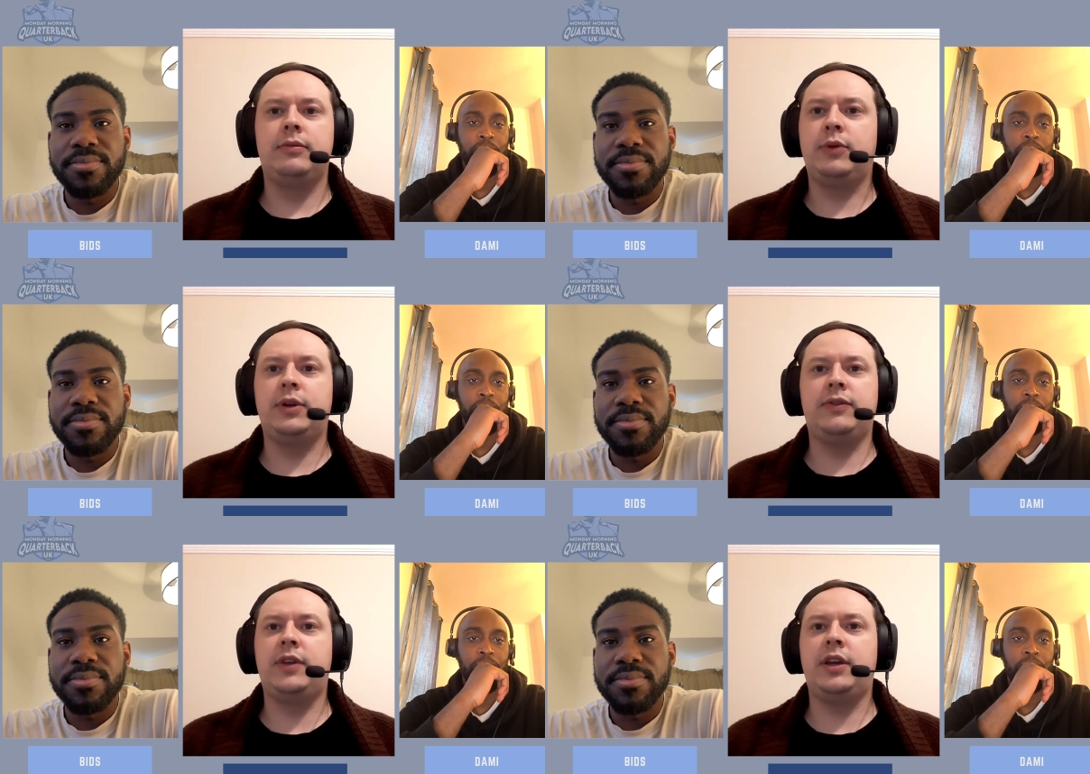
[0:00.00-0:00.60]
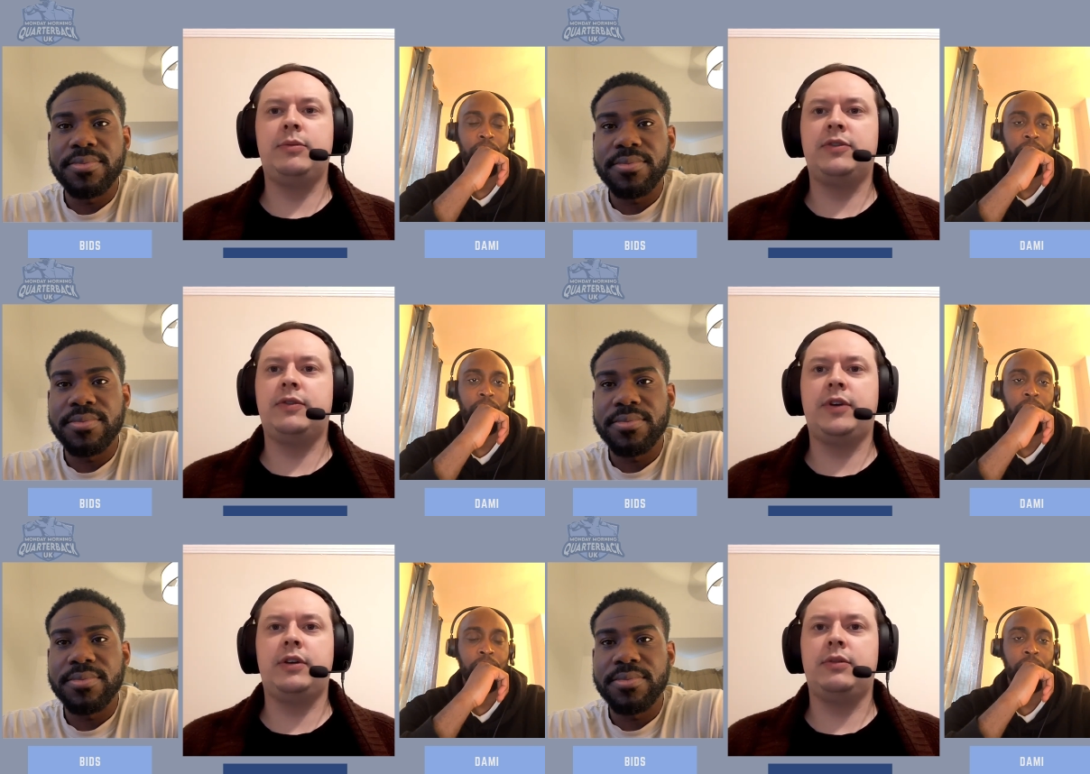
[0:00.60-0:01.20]
Speaker 1: 2015 was
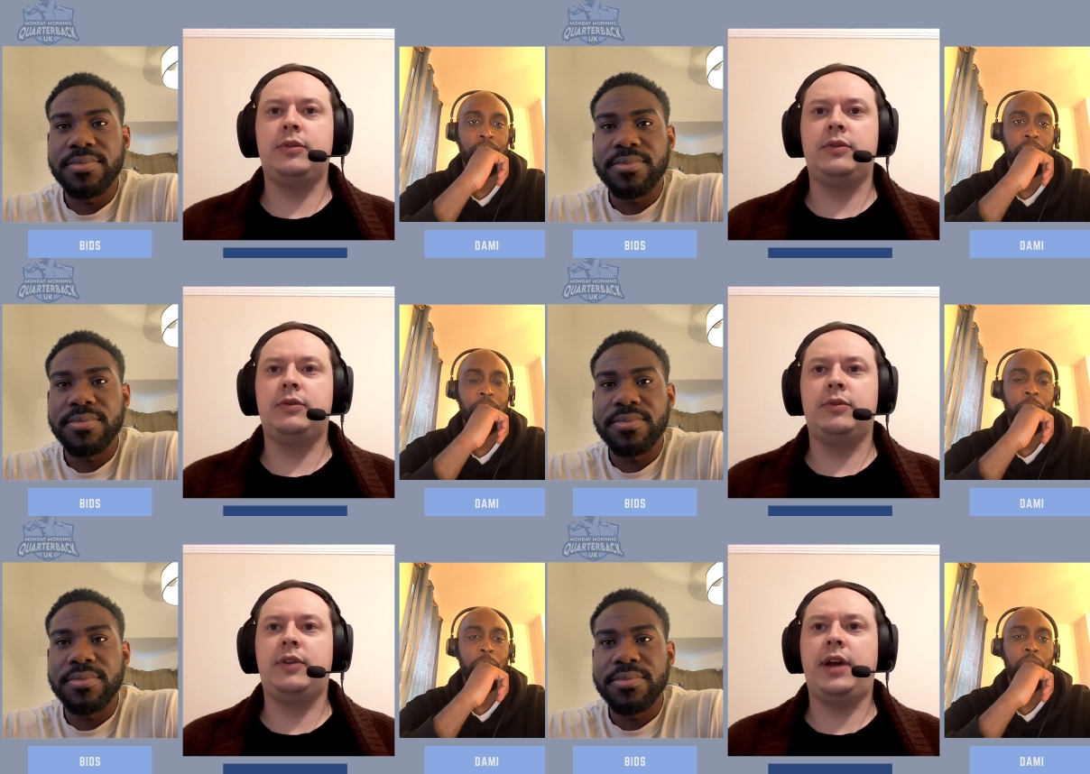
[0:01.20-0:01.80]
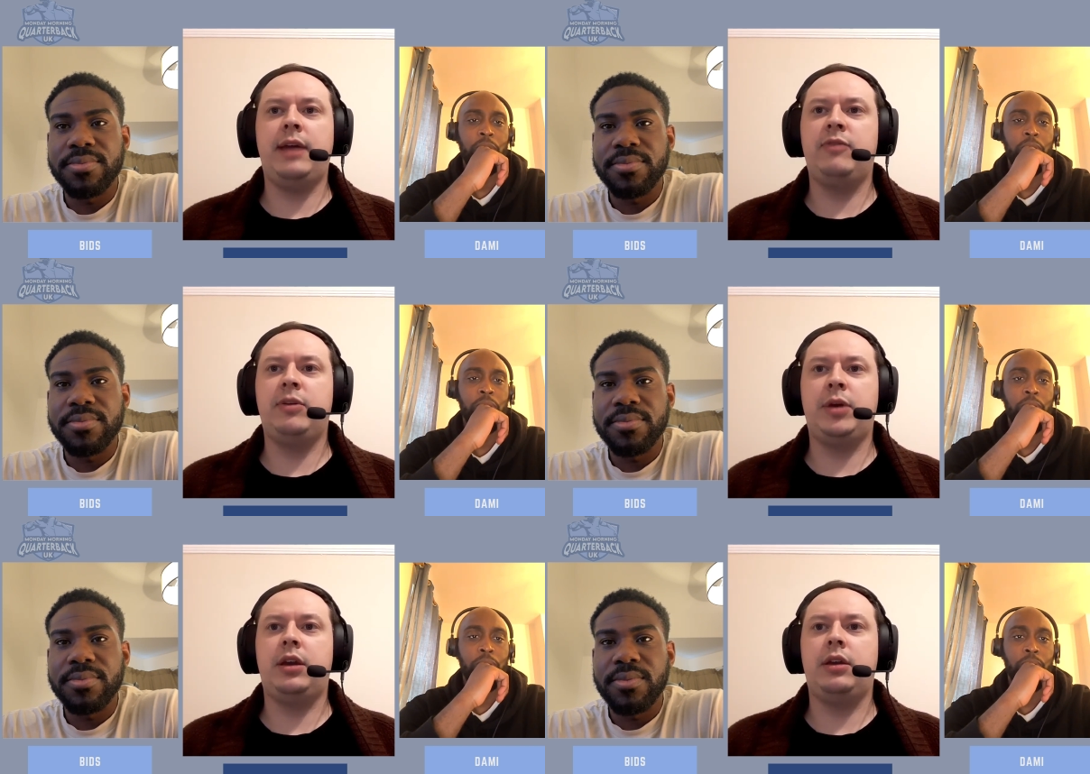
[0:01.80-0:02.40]
the first was was like
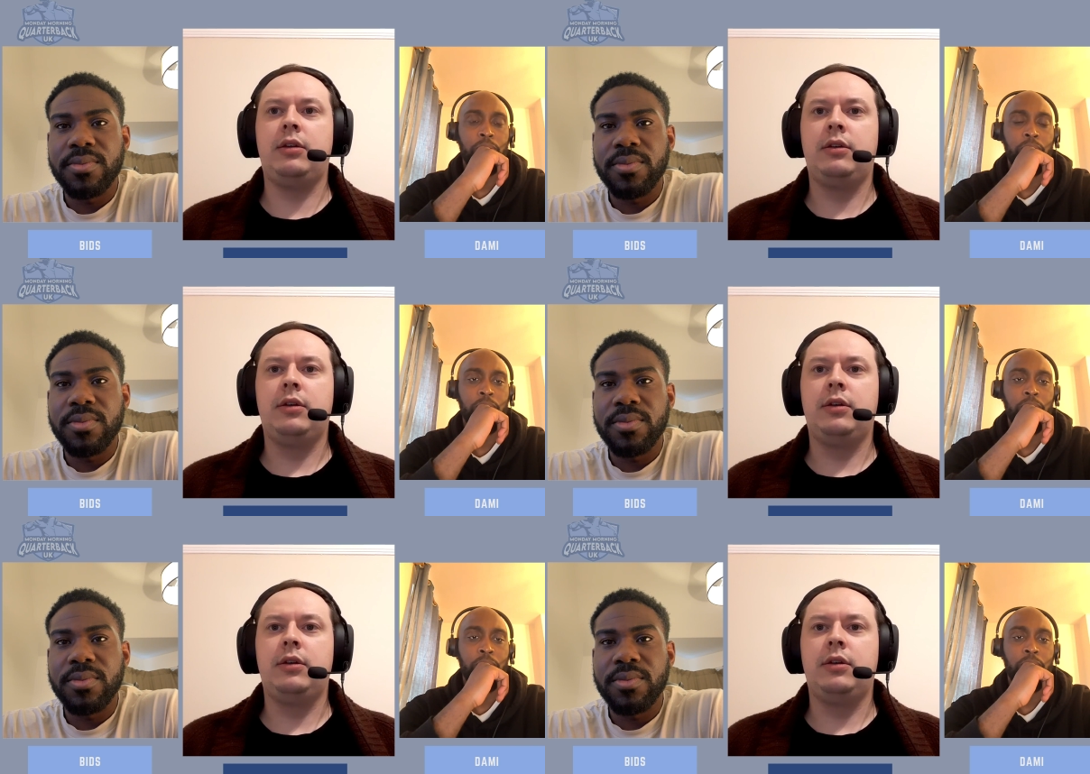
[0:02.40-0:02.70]
MVP.